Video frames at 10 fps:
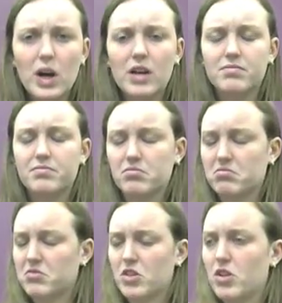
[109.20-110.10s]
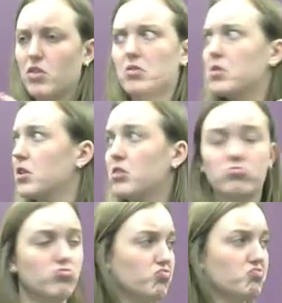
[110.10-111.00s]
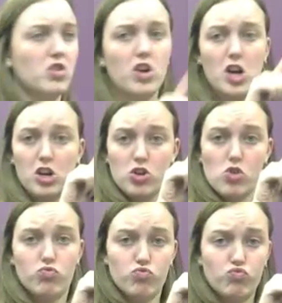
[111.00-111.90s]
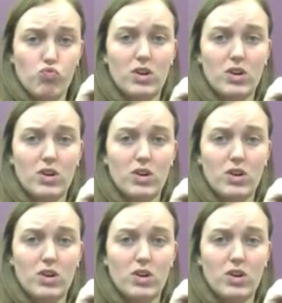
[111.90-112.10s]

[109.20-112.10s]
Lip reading: We need to get around that rectangle.